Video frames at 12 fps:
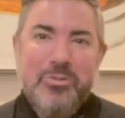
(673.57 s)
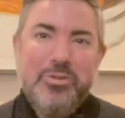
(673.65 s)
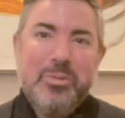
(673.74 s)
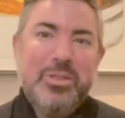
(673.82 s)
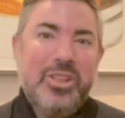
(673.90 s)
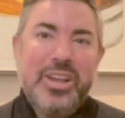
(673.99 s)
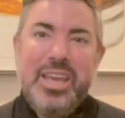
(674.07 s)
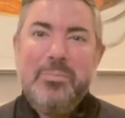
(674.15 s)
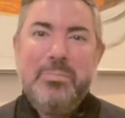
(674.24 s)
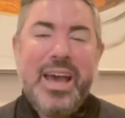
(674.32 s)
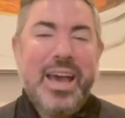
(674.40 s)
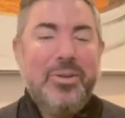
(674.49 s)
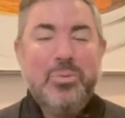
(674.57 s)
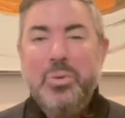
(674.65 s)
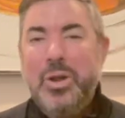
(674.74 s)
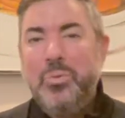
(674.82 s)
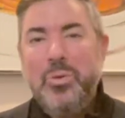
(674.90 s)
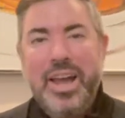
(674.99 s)
from looking bad
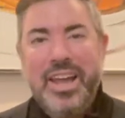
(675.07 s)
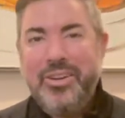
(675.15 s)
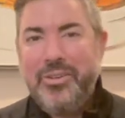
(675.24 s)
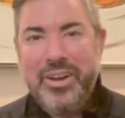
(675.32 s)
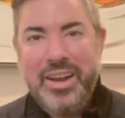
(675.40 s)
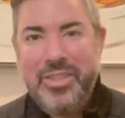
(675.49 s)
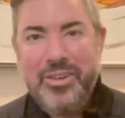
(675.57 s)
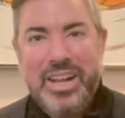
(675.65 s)
one way or another.